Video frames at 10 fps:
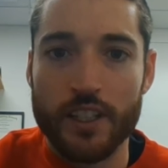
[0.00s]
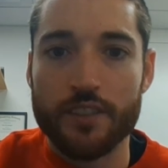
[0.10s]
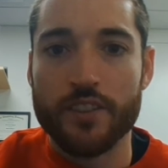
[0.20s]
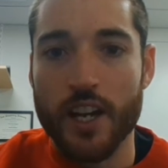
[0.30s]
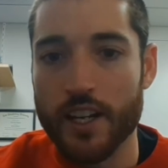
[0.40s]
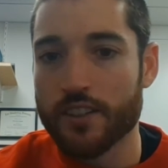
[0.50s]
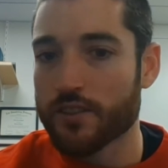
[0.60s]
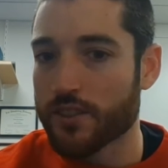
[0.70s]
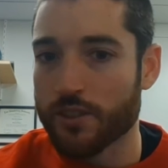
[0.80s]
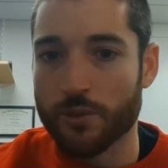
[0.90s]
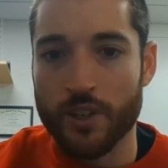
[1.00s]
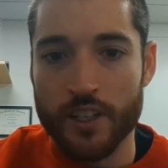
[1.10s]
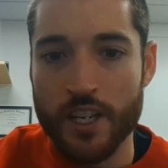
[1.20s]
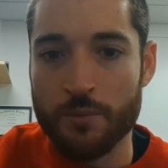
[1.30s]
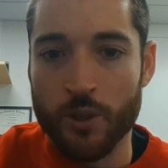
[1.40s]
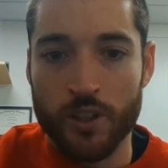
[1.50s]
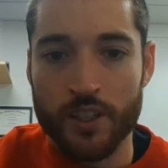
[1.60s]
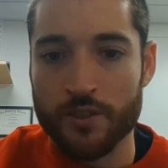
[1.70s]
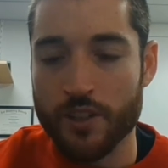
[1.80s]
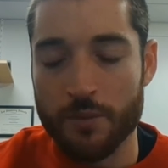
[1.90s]
If not, still running them
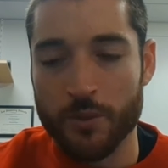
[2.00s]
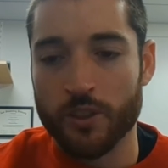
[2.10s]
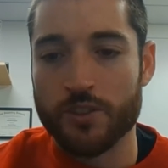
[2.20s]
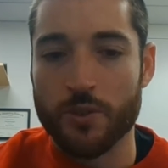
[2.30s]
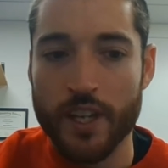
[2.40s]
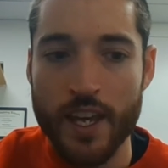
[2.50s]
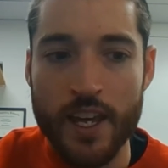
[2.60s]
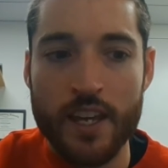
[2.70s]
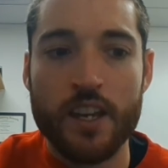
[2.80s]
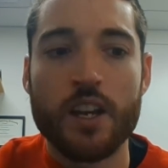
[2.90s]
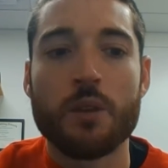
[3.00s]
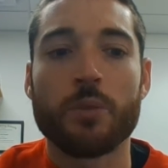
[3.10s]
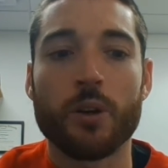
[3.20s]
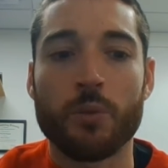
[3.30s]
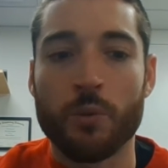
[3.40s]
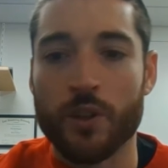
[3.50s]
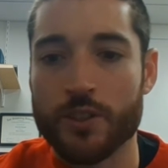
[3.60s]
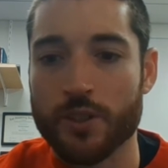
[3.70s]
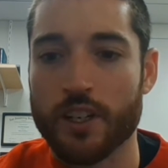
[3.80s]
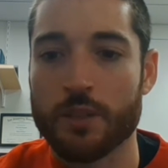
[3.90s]
on treadmill is okay, but we want
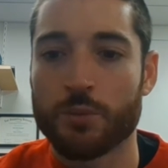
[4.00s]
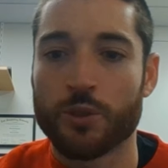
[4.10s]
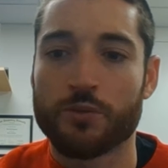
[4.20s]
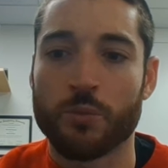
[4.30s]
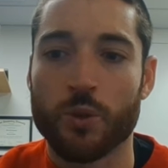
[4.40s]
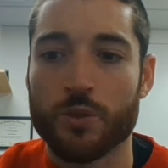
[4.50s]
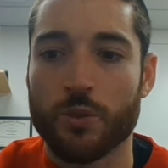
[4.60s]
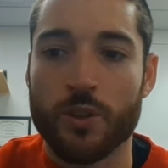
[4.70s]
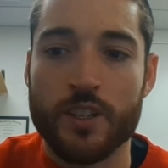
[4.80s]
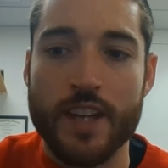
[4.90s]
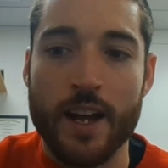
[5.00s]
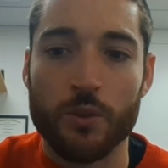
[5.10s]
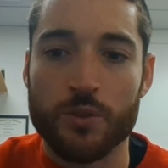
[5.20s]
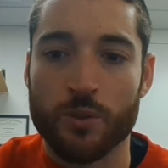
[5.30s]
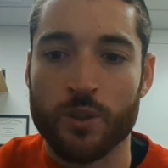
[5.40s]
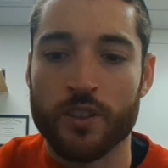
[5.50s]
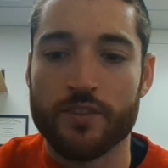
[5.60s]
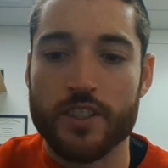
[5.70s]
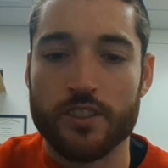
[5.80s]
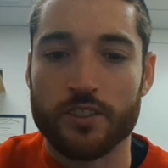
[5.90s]
to try to move more towards outdoor
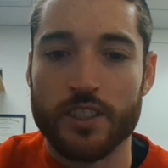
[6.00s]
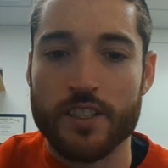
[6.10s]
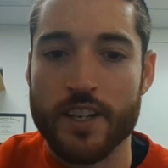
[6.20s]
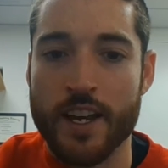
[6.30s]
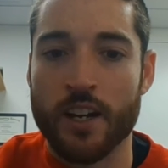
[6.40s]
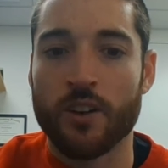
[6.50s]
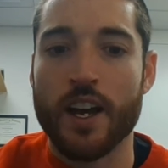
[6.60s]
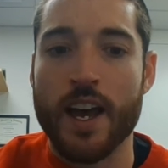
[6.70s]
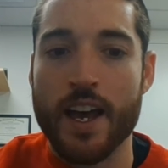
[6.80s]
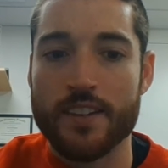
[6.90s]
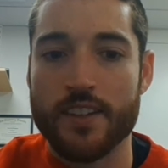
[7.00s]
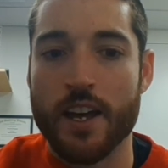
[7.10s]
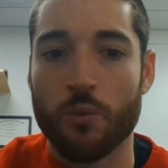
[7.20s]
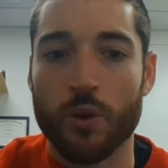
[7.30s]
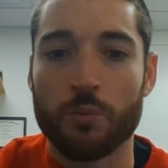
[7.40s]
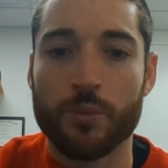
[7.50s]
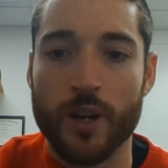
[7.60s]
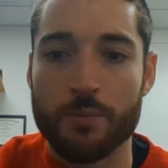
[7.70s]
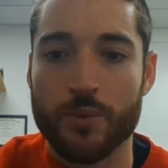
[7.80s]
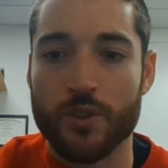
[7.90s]
facilities now, as that will
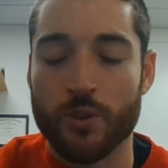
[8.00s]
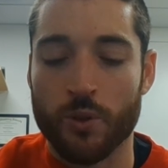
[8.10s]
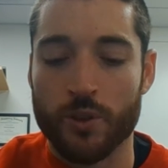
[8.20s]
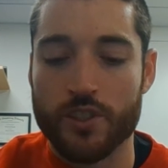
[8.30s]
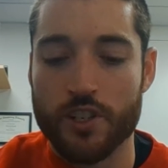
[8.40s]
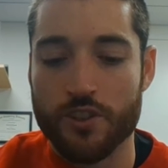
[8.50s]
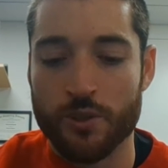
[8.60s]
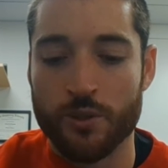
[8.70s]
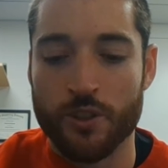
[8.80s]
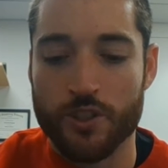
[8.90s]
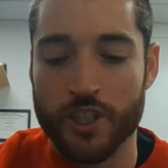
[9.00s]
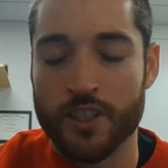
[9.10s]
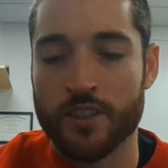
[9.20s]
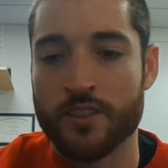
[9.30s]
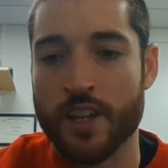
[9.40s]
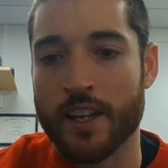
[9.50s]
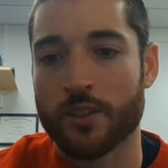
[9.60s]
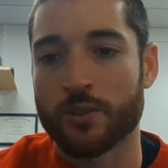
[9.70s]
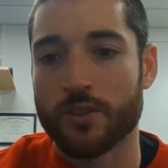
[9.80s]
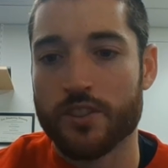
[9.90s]
prep your tissue, your shins,
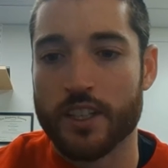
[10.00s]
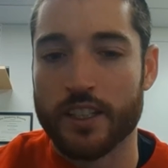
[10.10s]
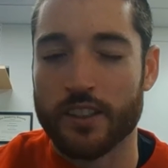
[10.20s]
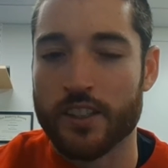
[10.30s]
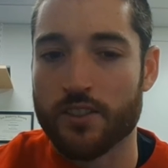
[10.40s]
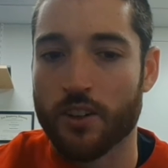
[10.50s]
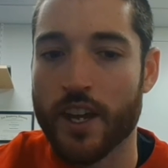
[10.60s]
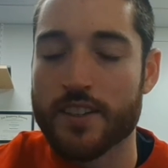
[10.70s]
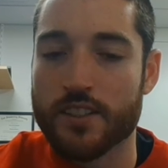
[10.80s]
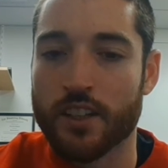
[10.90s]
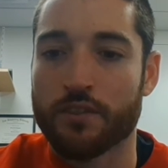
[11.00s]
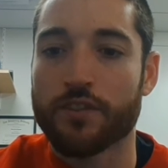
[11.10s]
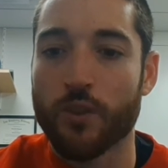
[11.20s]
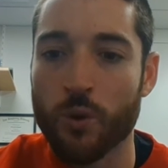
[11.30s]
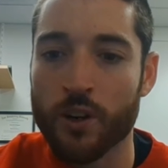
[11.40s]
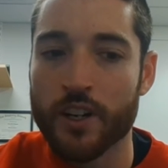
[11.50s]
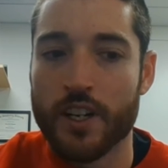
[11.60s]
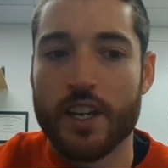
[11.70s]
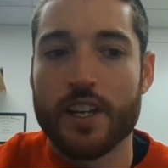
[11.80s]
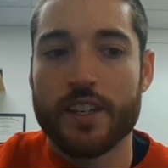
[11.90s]
ankles, Achilles, all that stuff for
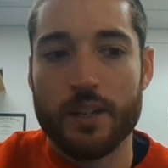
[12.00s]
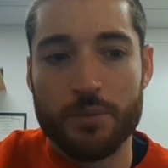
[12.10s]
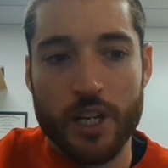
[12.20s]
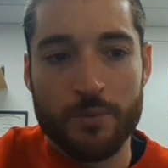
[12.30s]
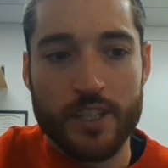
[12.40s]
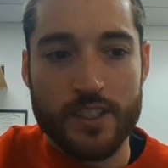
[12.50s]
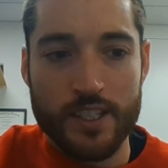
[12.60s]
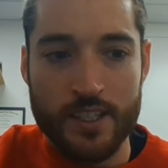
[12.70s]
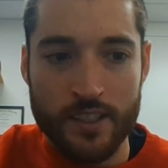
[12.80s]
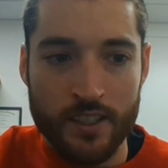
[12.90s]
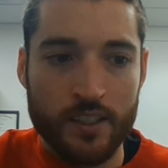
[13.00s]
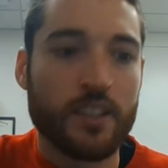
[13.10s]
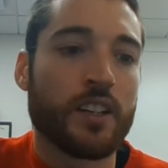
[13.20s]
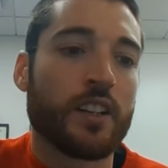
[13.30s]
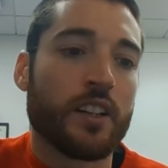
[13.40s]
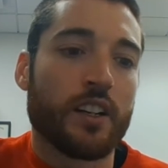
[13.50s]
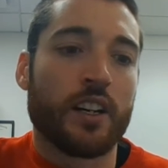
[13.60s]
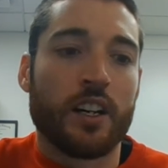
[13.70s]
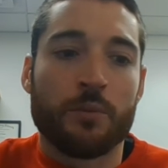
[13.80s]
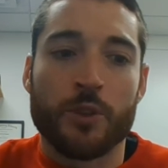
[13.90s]
the upcoming season.
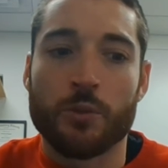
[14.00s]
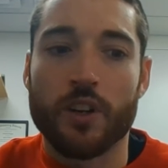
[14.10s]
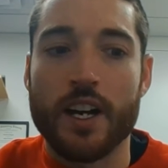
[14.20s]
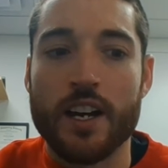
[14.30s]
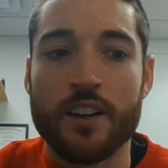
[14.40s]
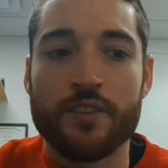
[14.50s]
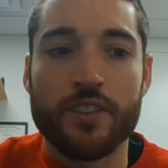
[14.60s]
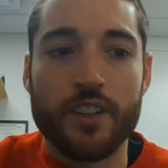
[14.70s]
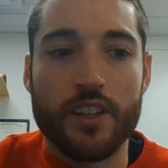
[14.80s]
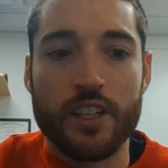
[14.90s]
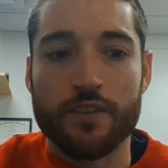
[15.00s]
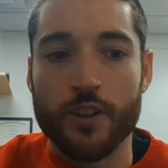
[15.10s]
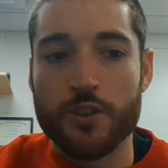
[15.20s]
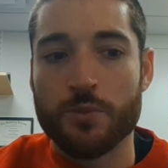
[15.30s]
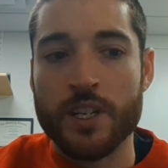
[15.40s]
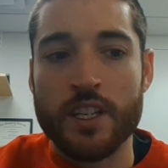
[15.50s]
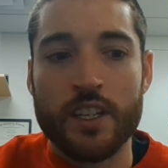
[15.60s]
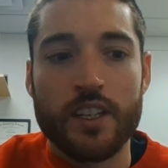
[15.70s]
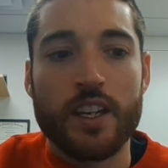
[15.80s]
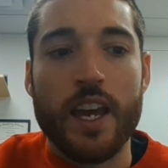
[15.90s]
You will have the first week
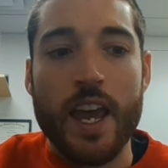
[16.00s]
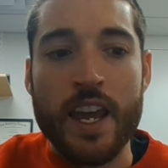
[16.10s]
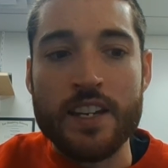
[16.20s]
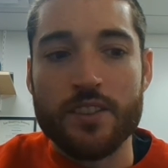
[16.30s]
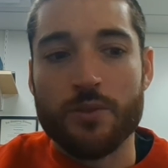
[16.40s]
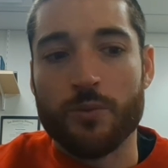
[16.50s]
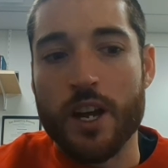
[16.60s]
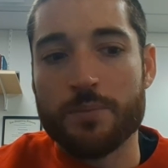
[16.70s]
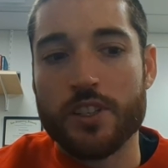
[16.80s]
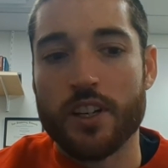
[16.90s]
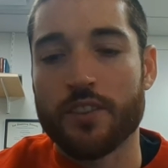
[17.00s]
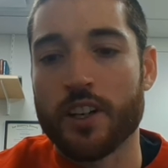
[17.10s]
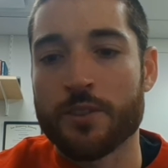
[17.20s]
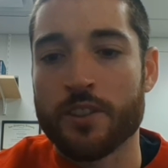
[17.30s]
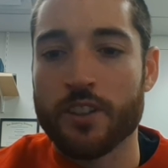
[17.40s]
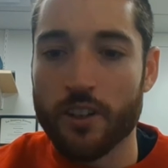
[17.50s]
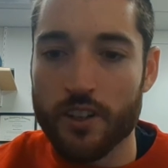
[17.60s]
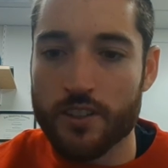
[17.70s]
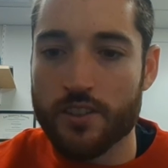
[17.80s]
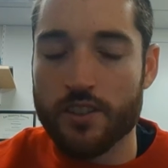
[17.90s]
8 reps of 100
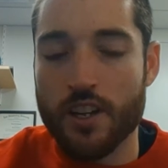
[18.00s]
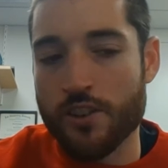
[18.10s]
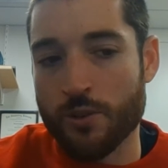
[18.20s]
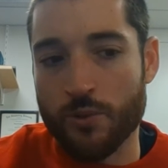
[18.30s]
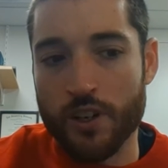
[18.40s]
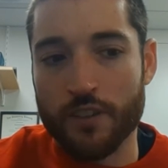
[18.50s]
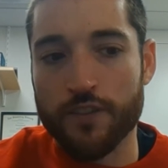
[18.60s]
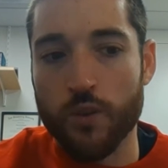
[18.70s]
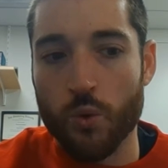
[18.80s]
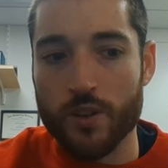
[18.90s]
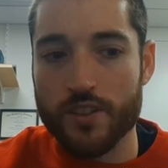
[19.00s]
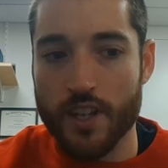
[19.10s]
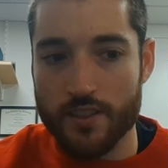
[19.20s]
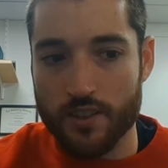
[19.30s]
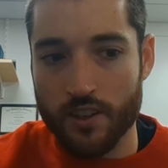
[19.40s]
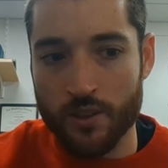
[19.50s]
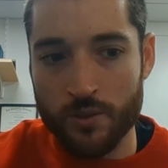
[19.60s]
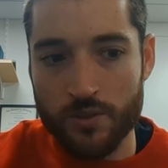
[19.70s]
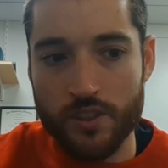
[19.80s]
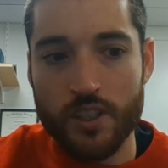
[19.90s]
yards, and you're running 4 sets of
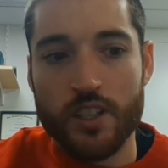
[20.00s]
those.